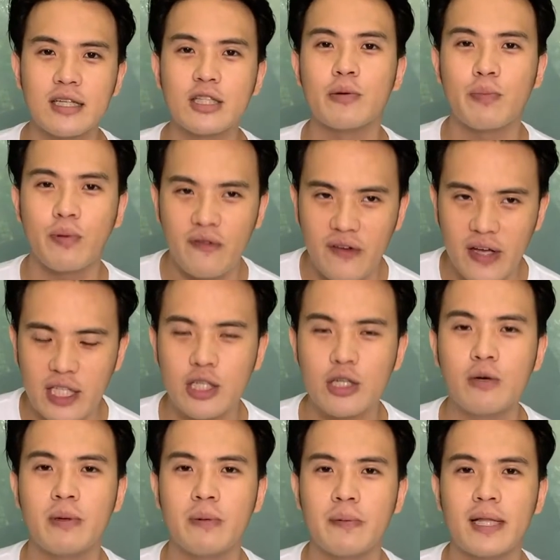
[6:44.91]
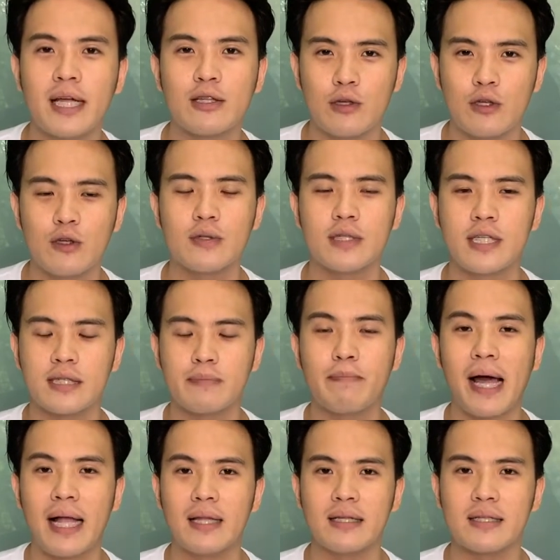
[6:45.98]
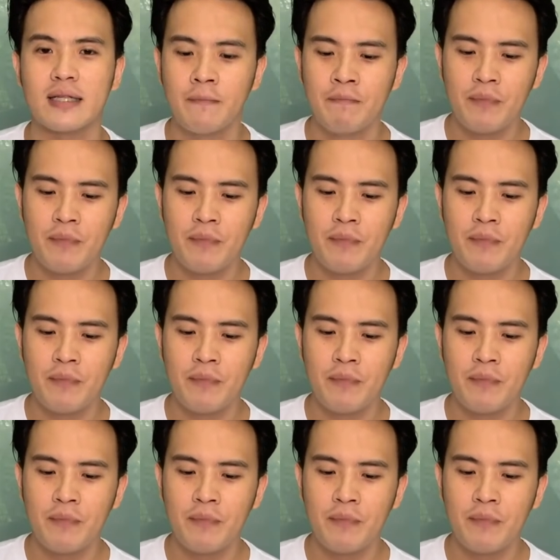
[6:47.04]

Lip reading: the professional people like to use is pellets.